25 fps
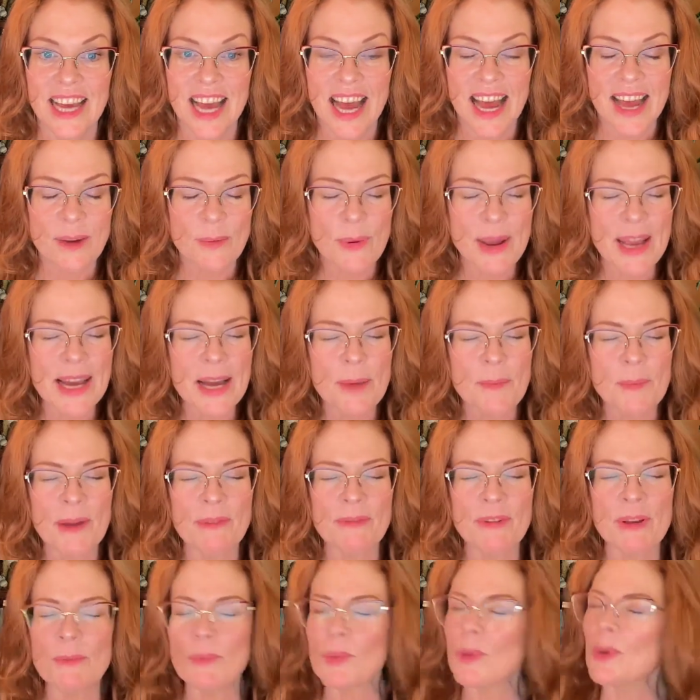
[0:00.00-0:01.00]
I wake up
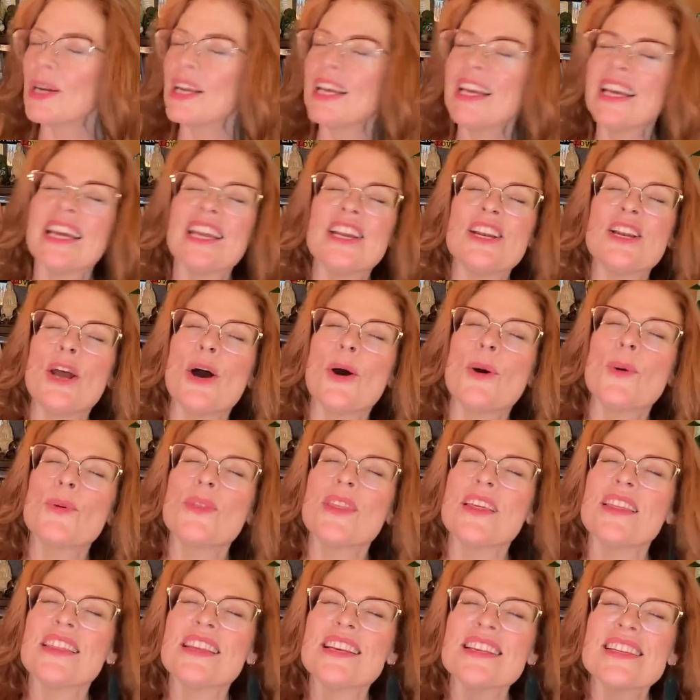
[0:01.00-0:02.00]
every morning and know
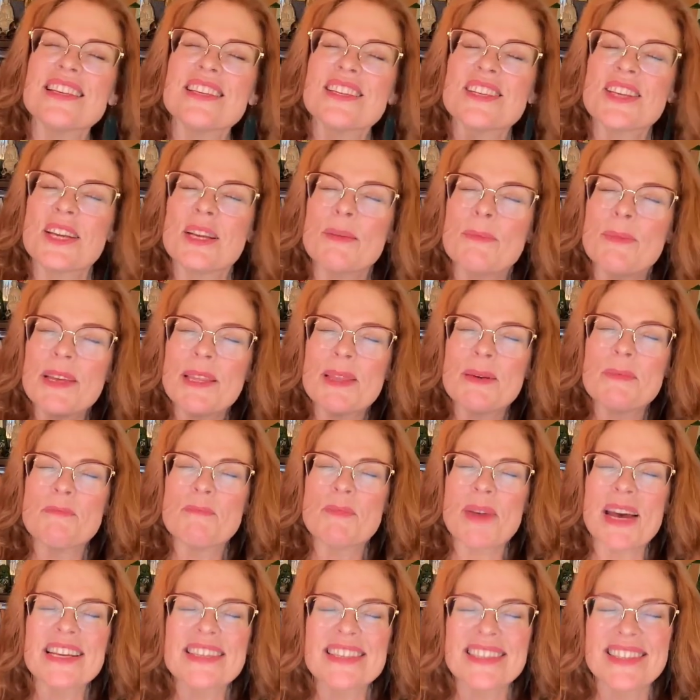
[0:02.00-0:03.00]
that this is going to be the
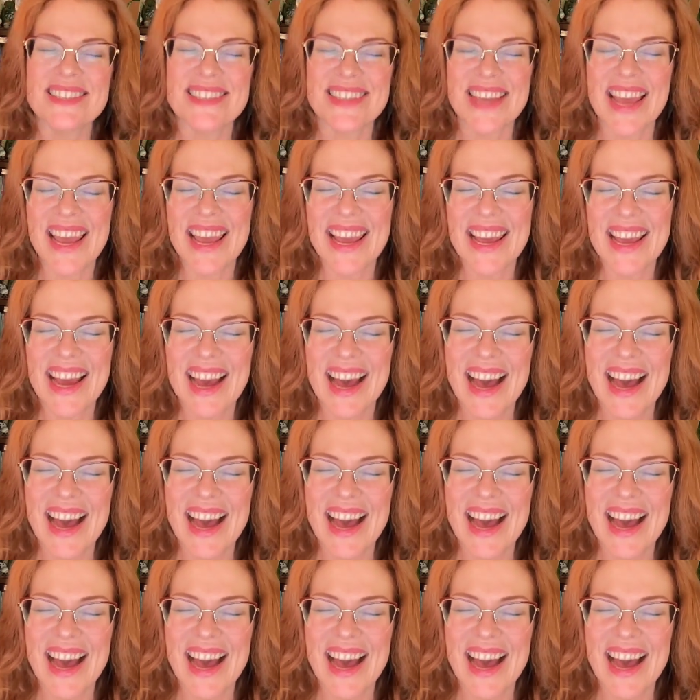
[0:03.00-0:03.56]
best day